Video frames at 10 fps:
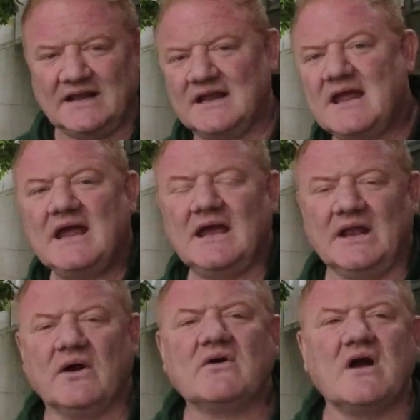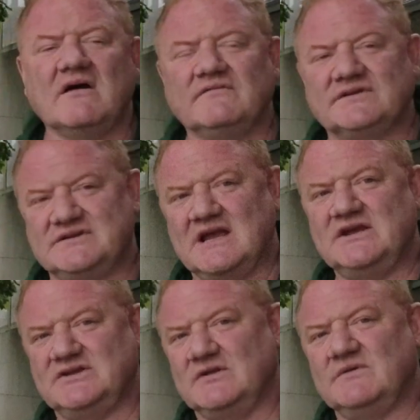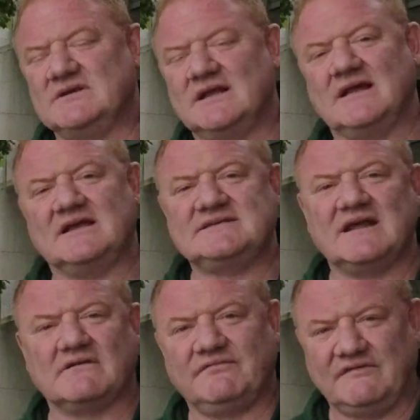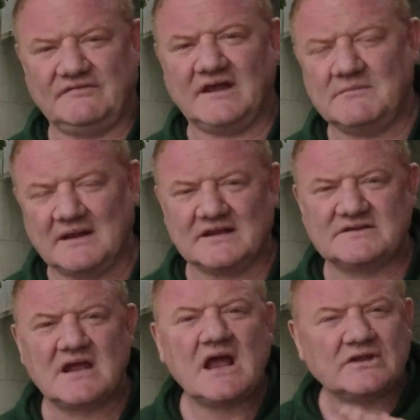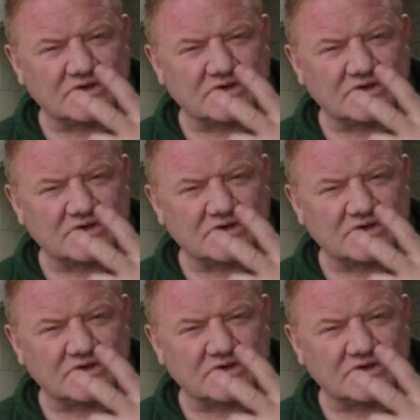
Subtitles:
Like, in our conversation, which will last 10 or 15 minutes,